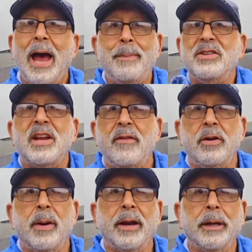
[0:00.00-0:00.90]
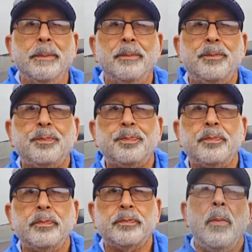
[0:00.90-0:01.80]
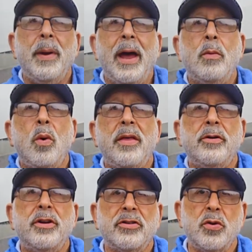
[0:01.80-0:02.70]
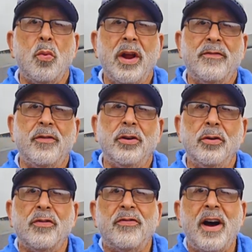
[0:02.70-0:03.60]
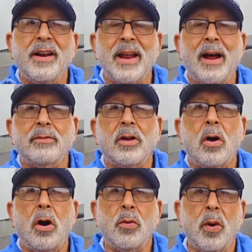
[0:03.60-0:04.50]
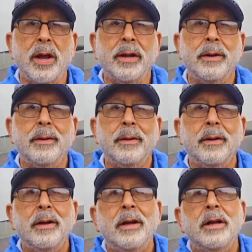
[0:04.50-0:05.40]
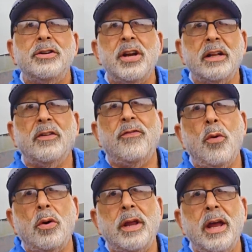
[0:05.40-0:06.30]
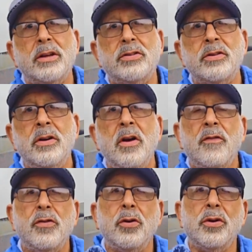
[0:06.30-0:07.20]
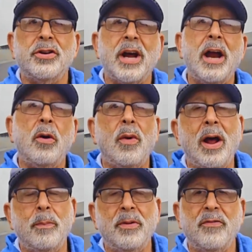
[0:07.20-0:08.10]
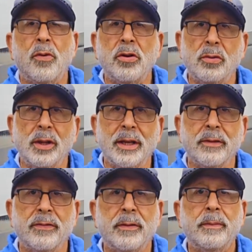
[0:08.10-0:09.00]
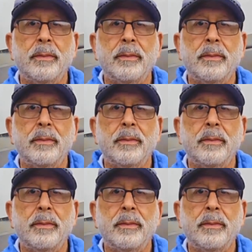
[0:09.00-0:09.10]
Happens to everybody. Bad weather doesn't wait for you to find out the hard way. Check the forecast for your entire route before you leave.